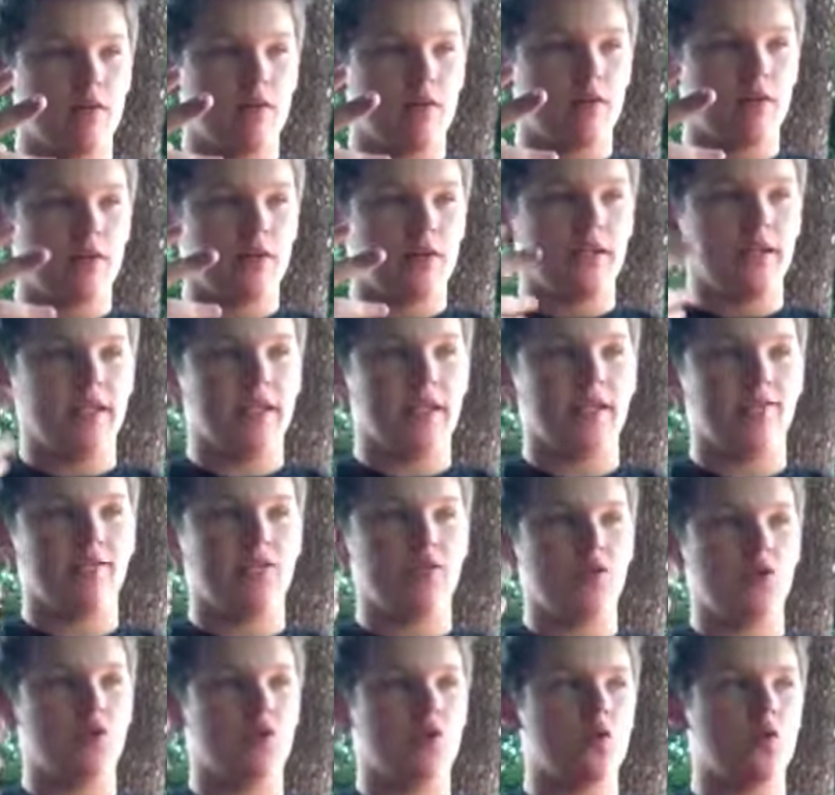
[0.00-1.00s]
to give
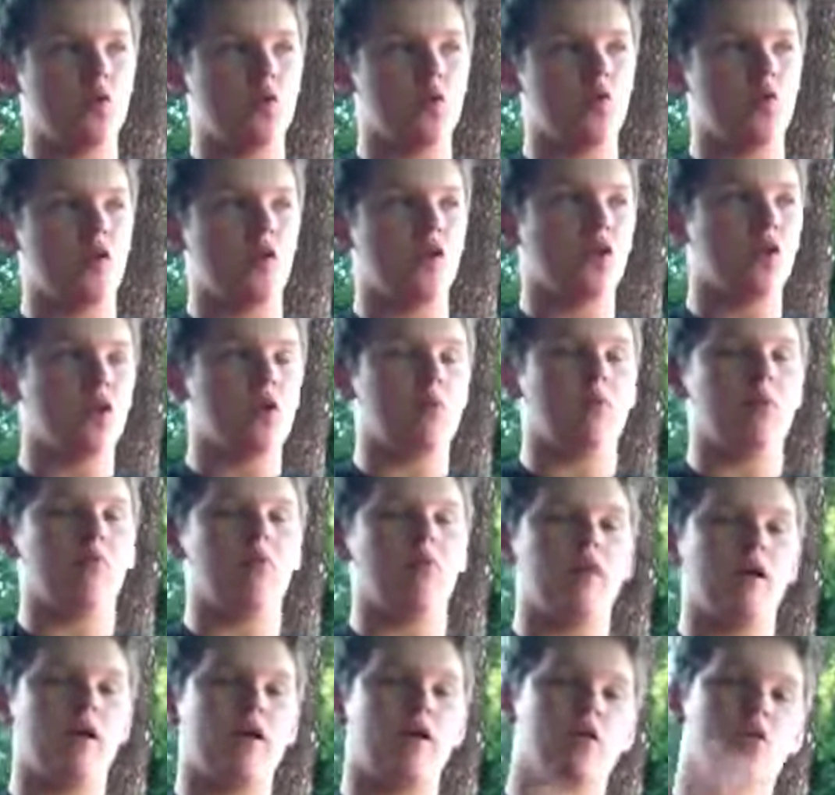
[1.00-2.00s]
you a little bit of
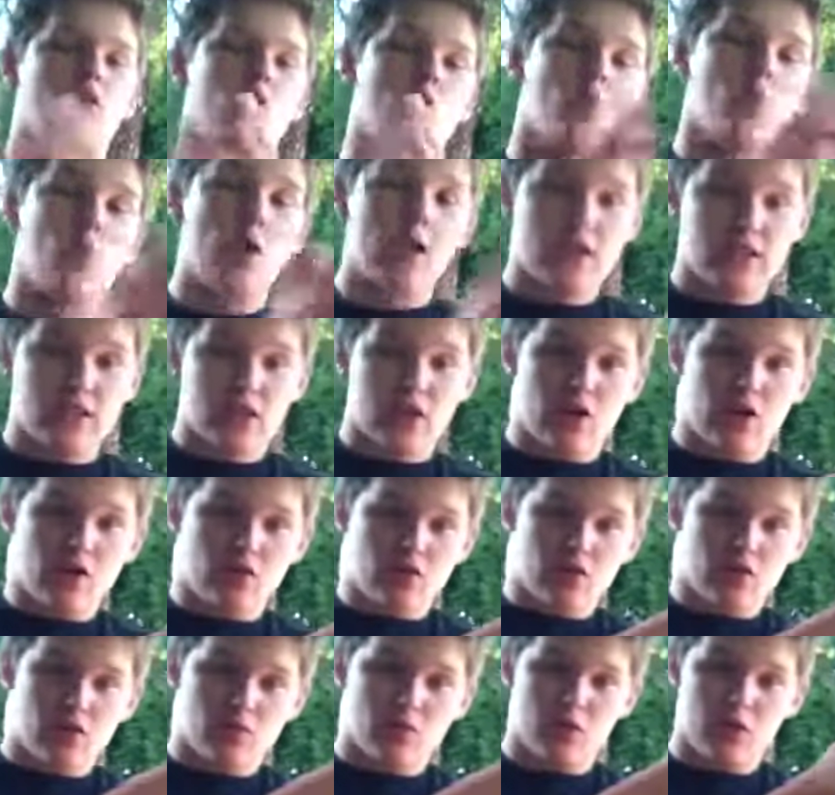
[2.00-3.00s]
land on the west
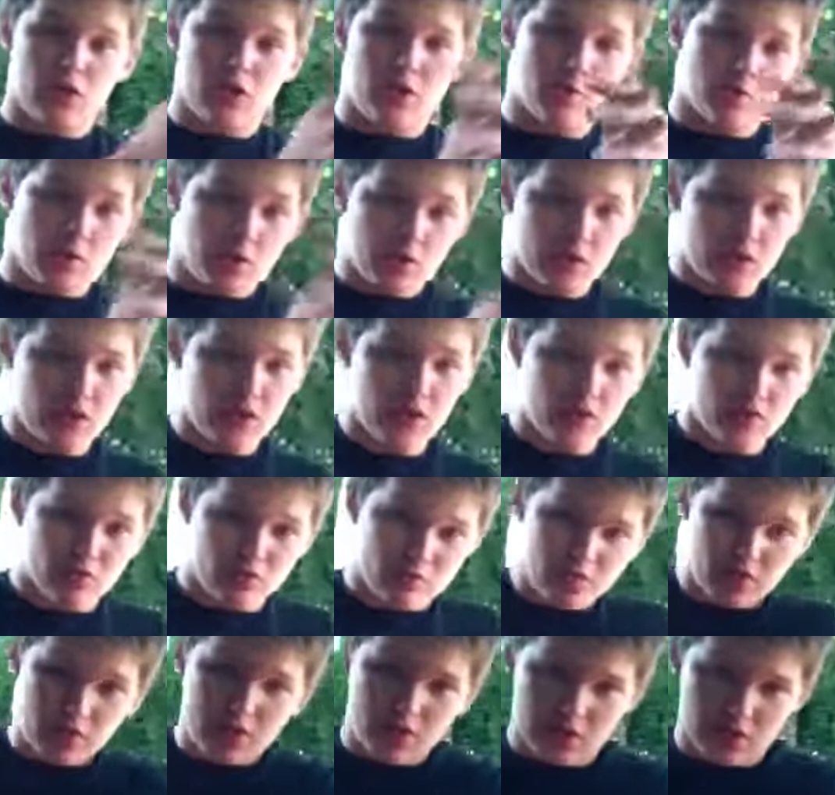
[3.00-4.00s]
coast where you're moving to from
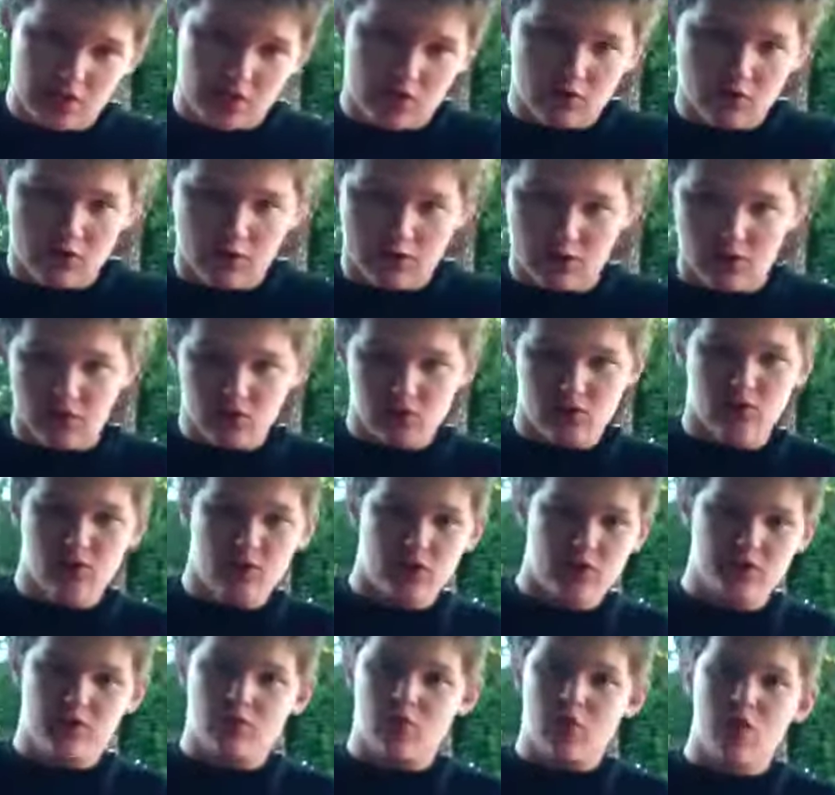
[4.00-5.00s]
the east coast, because
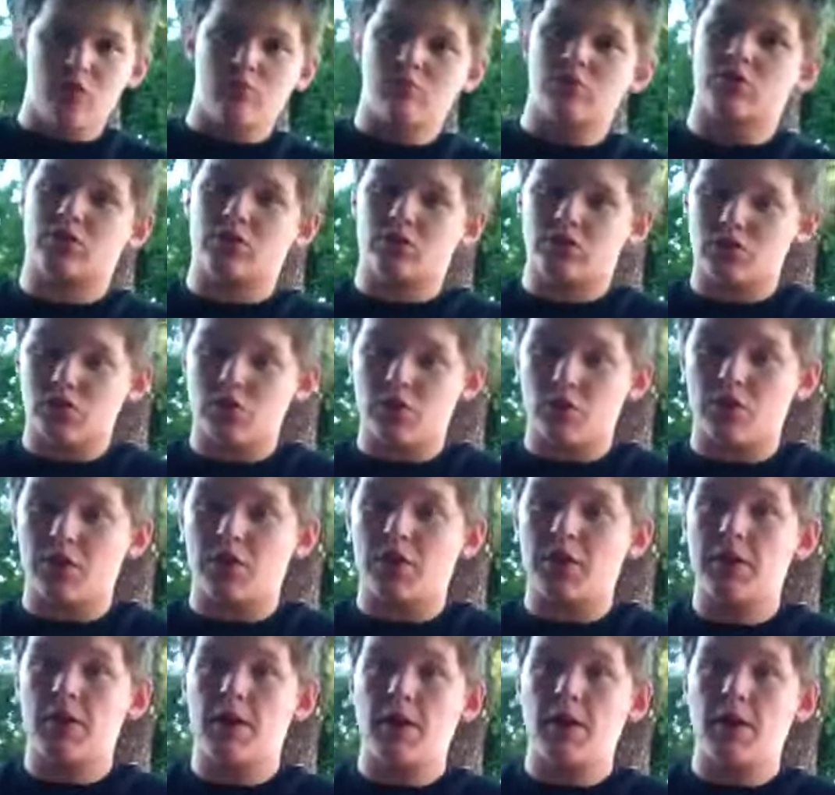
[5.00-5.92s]
your farm is destroyed.